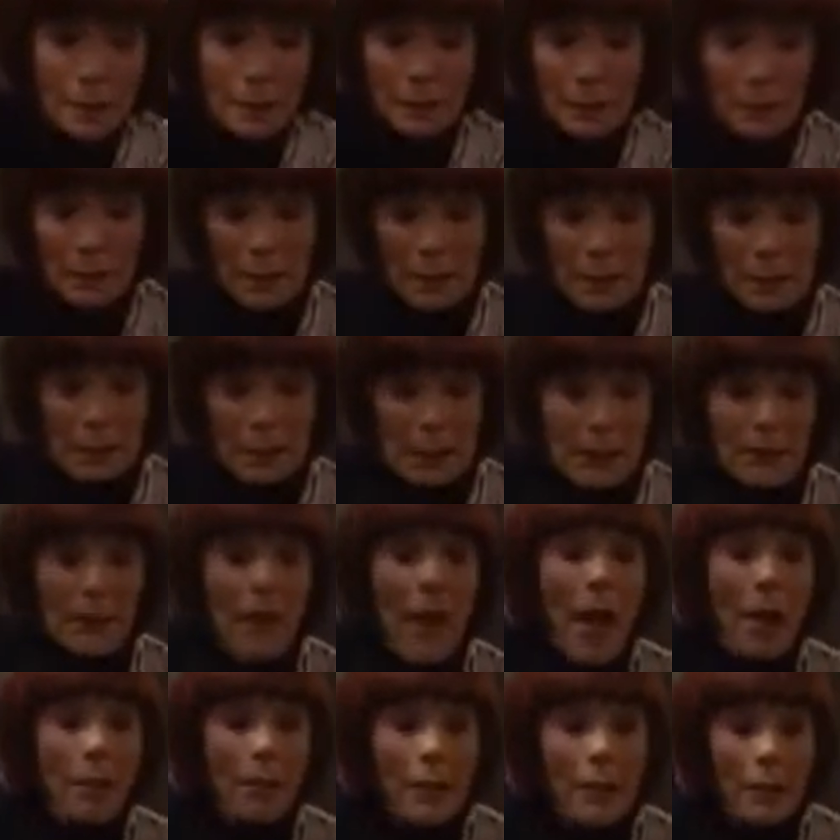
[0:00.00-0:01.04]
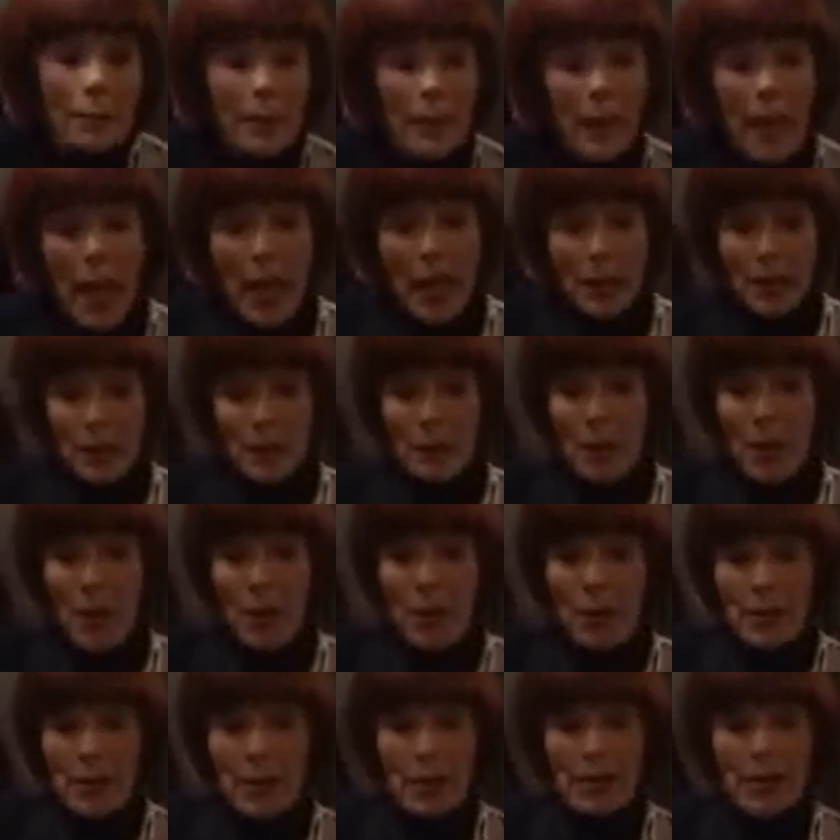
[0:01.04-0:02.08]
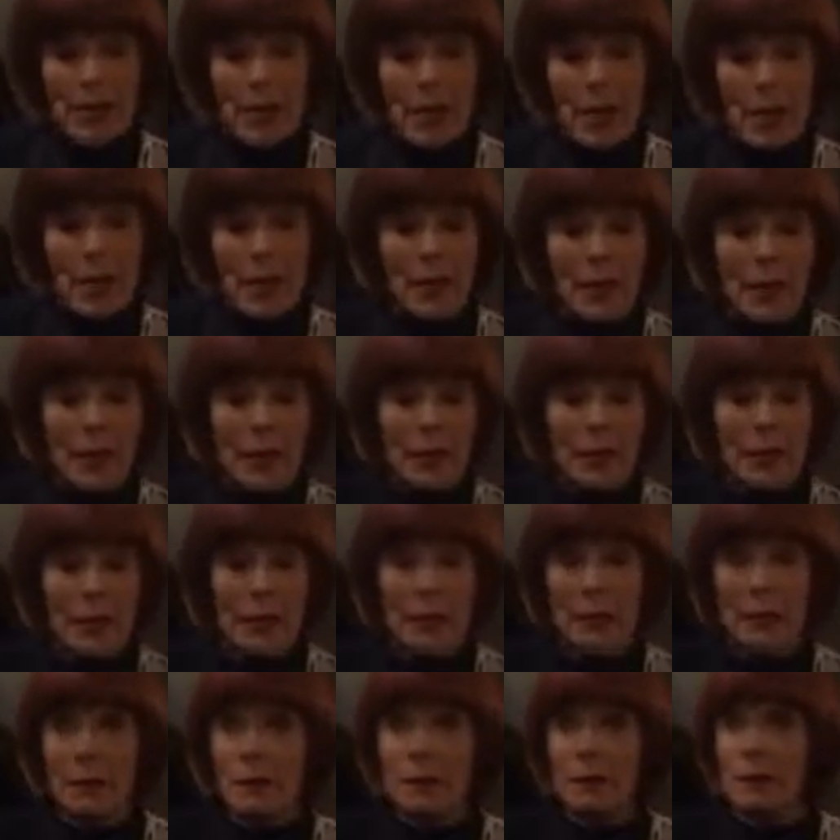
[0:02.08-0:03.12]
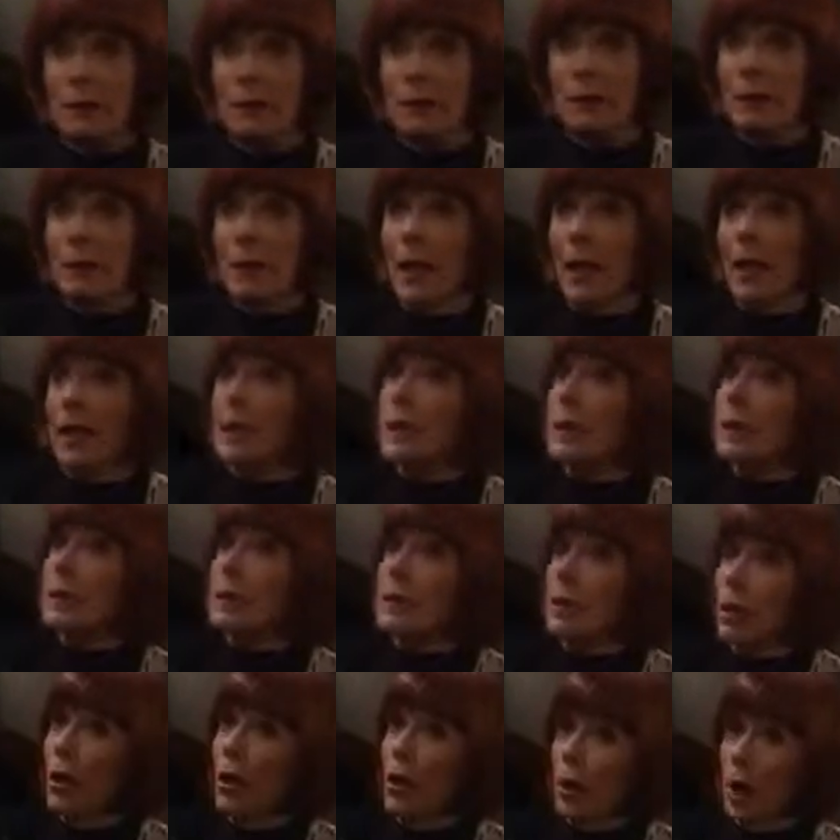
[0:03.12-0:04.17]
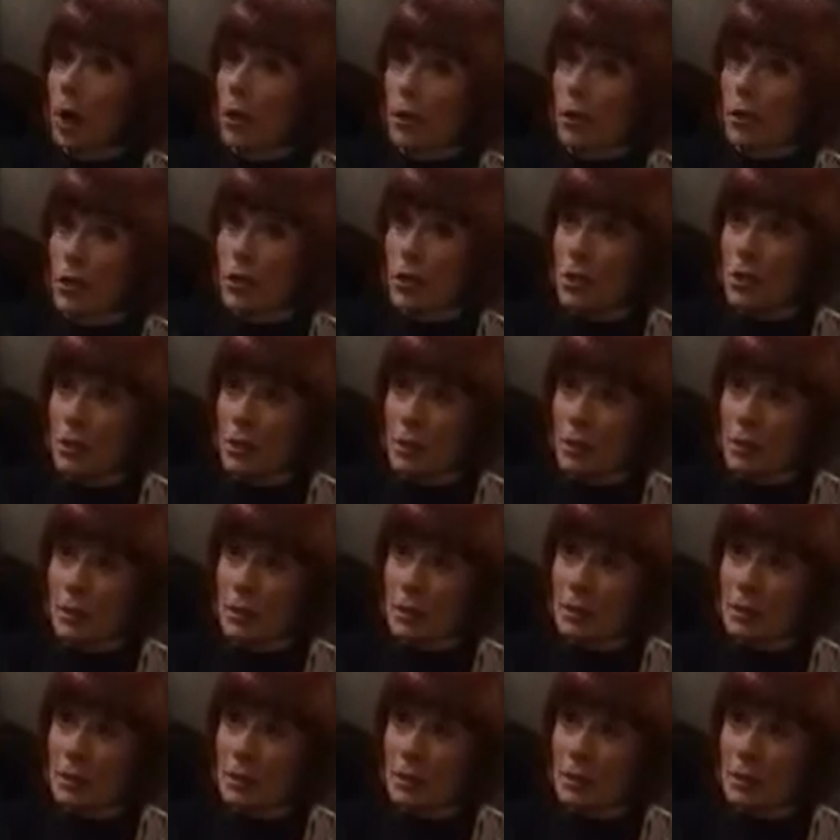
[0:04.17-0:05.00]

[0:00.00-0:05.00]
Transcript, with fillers: Well, the family planned a party tonight at his lodge.